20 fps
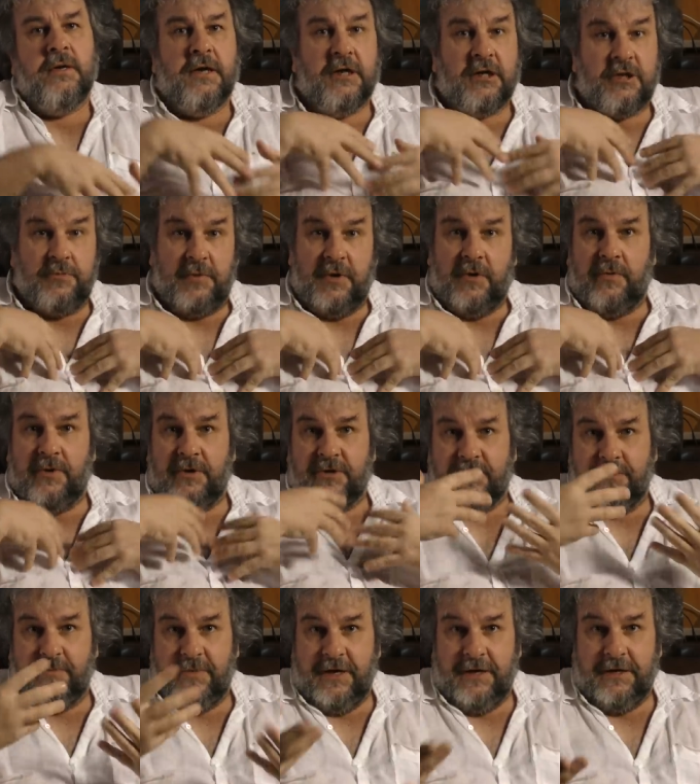
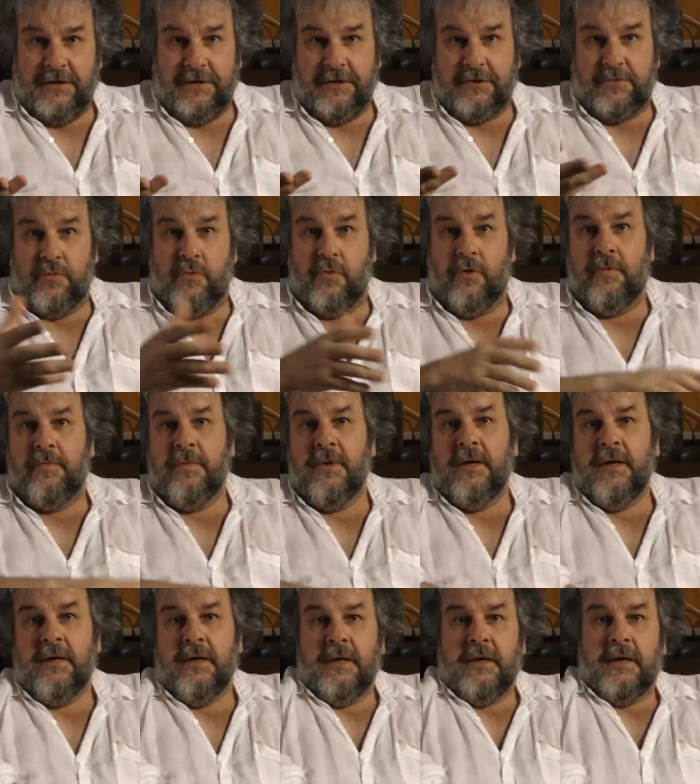experience of being in this war,
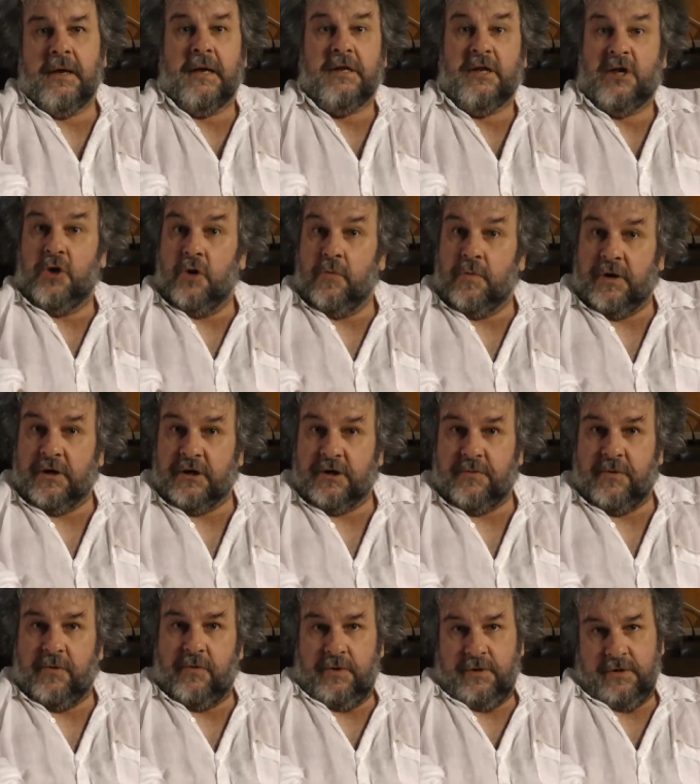and the human
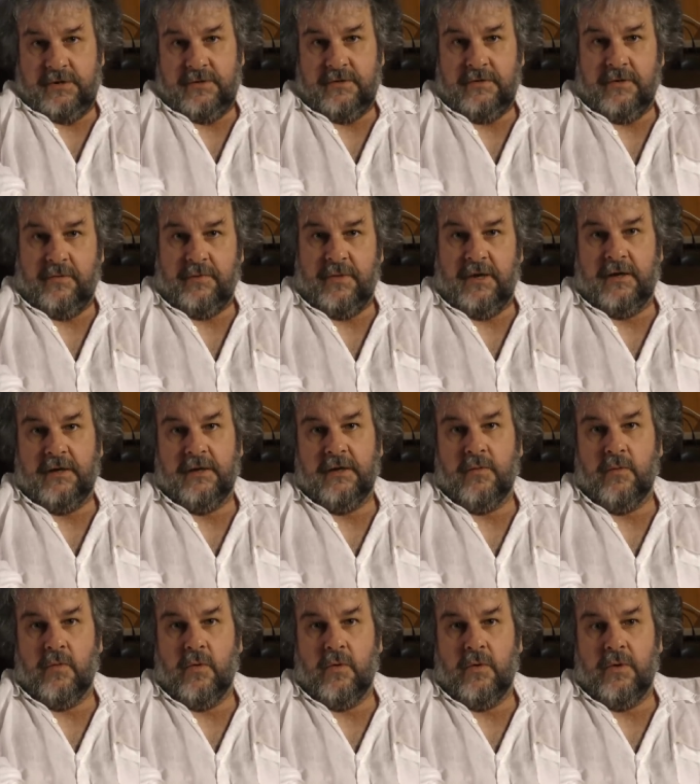experience of being in
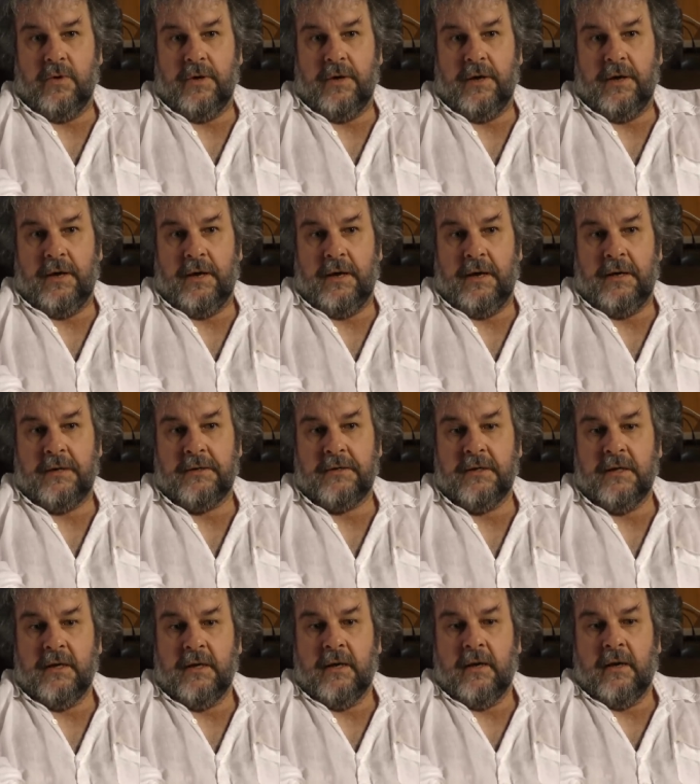the war, and
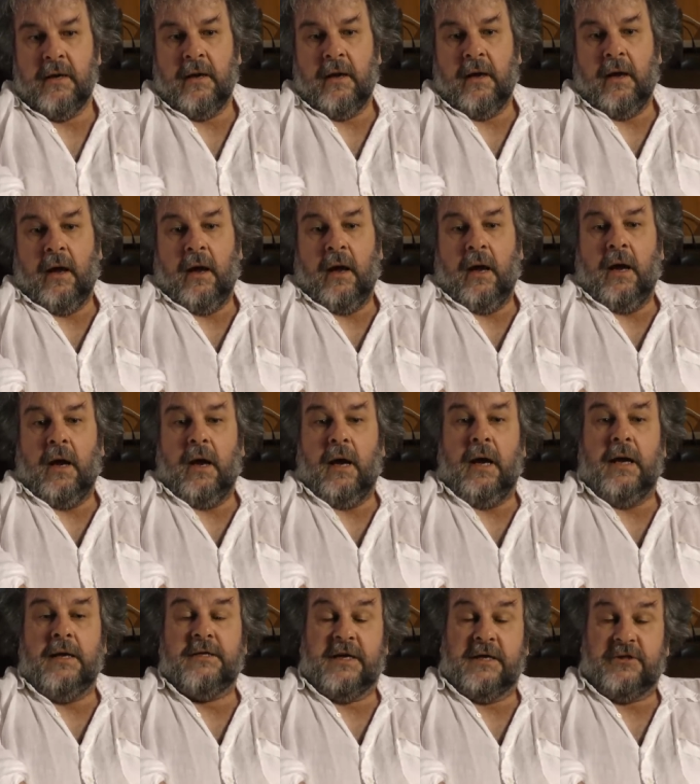
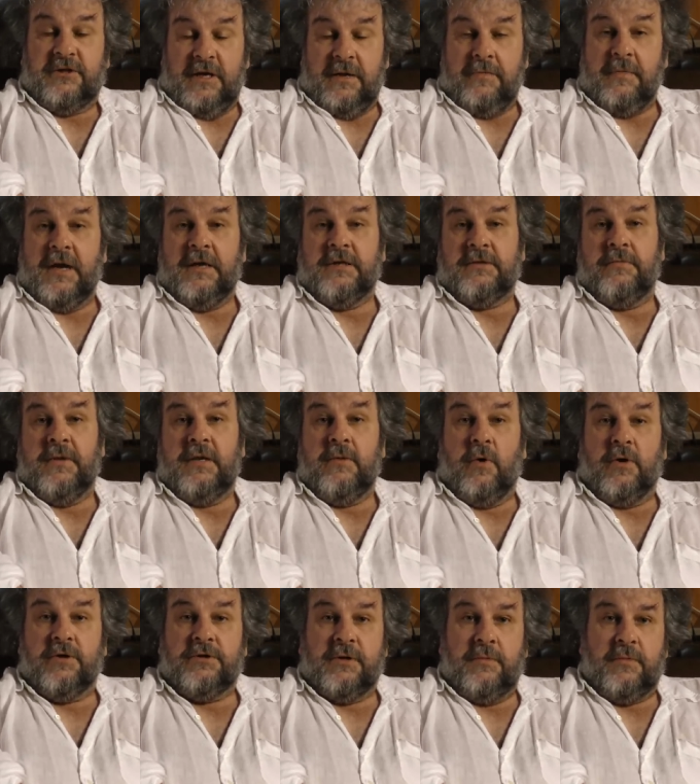it's actually amazed me
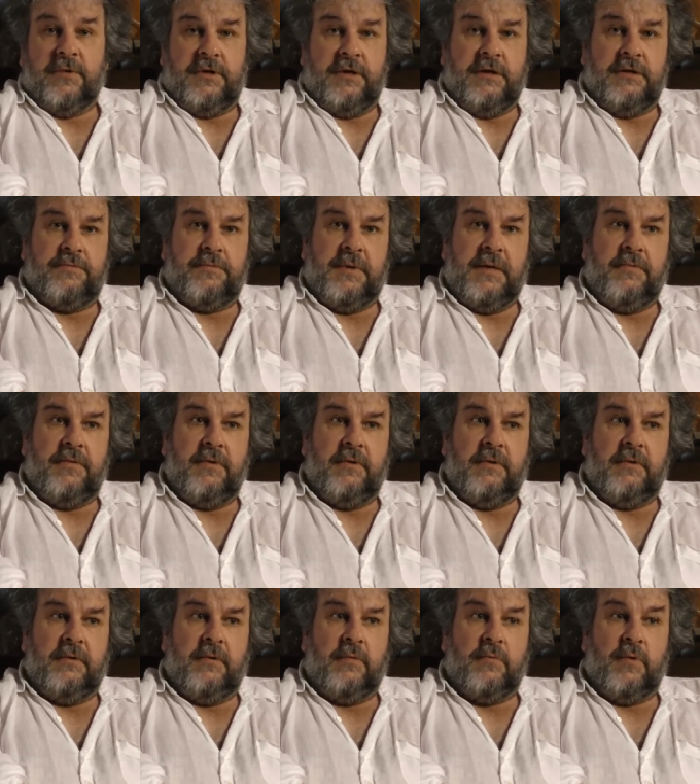what some of these
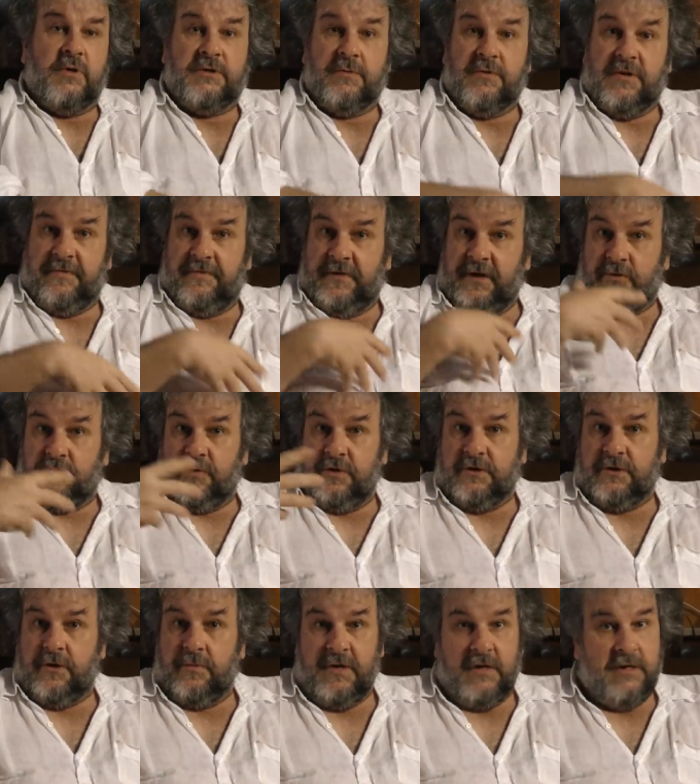people, or what some of the
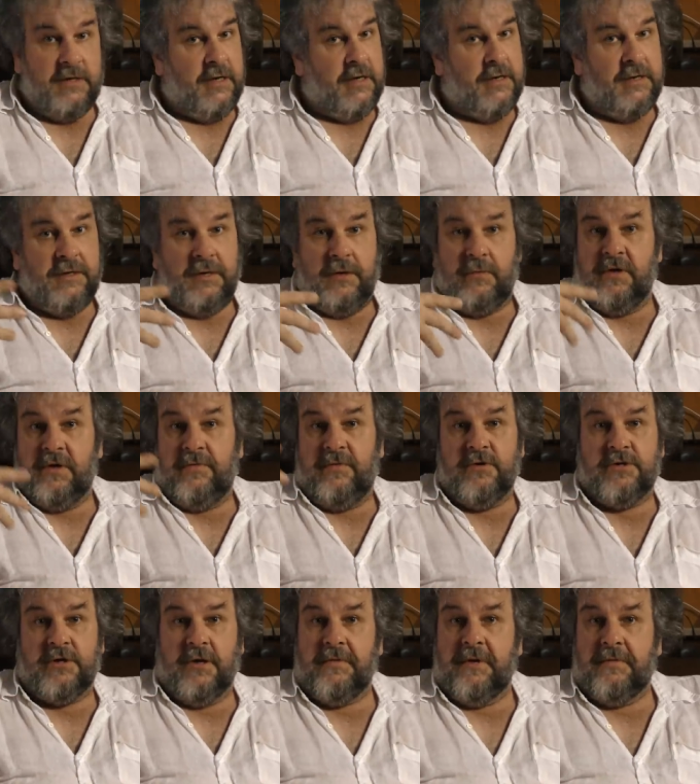veterans, I mean, their, their
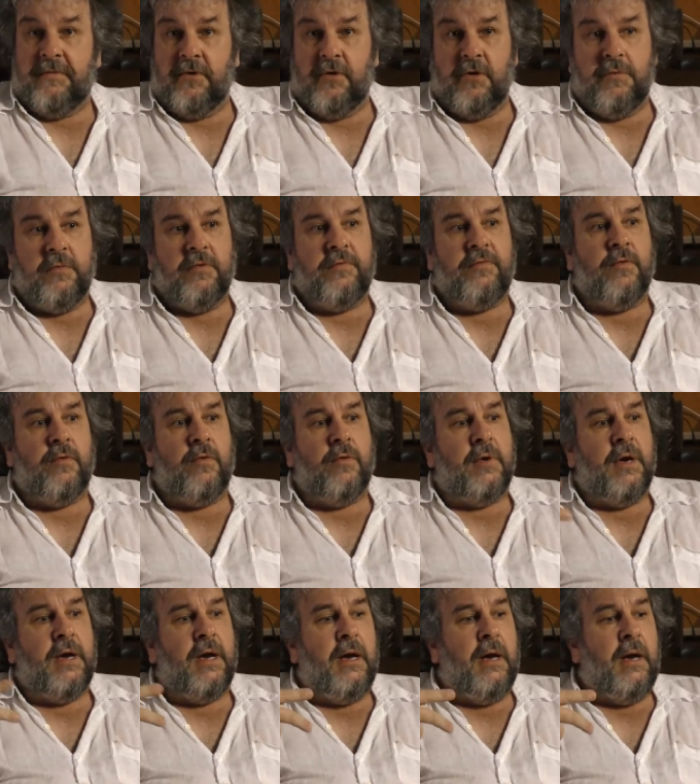interviews I've never heard
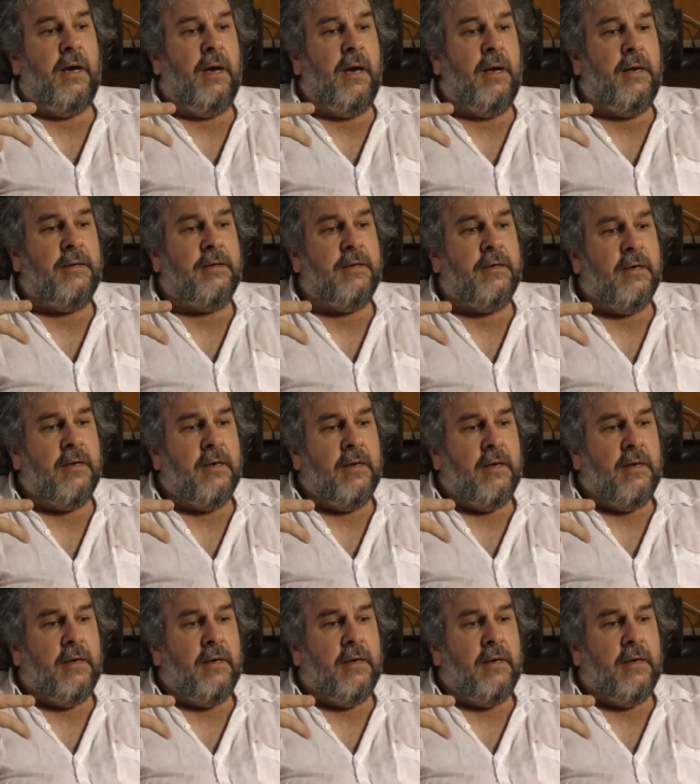before, and, and,